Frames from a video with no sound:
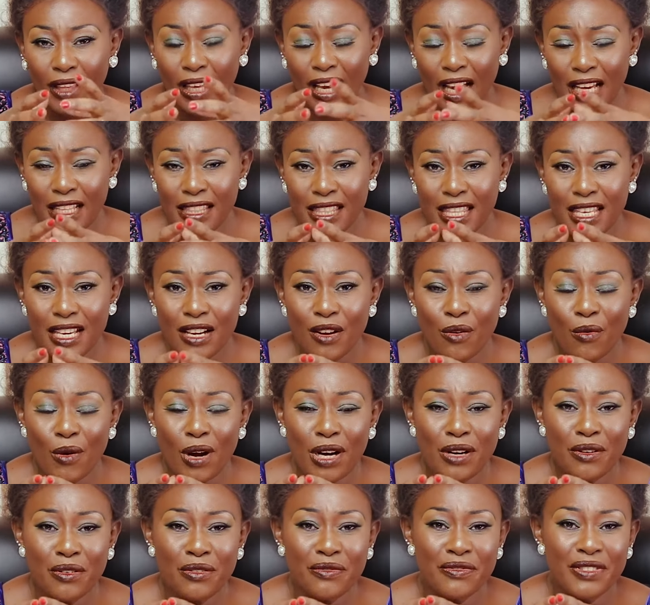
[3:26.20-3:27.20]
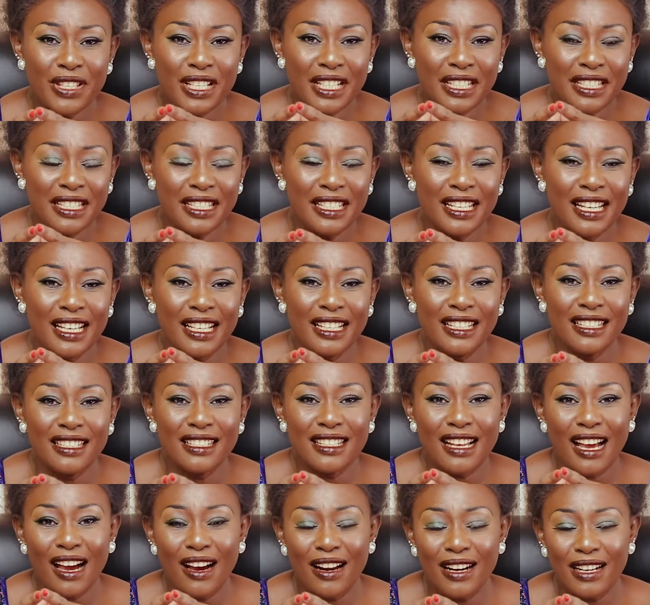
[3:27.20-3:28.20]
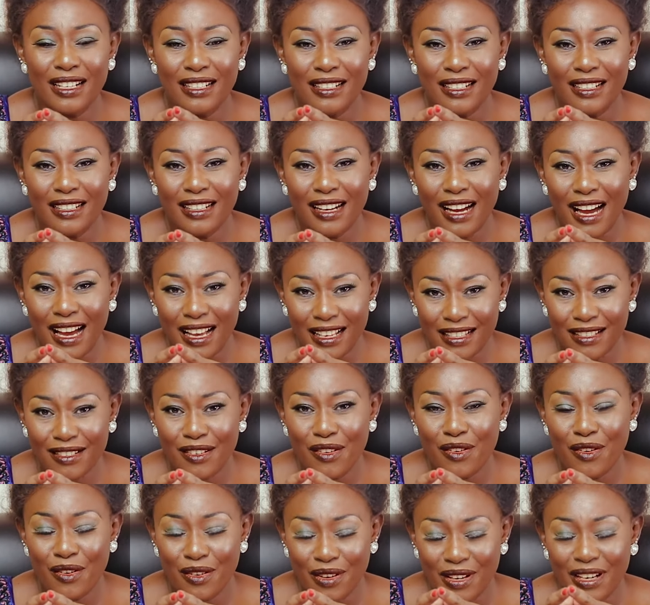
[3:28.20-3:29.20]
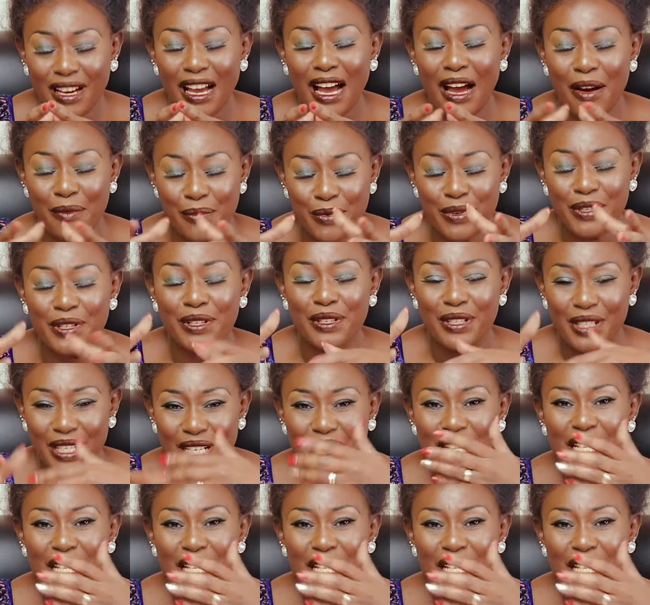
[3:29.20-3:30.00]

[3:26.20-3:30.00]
I think one of these days I will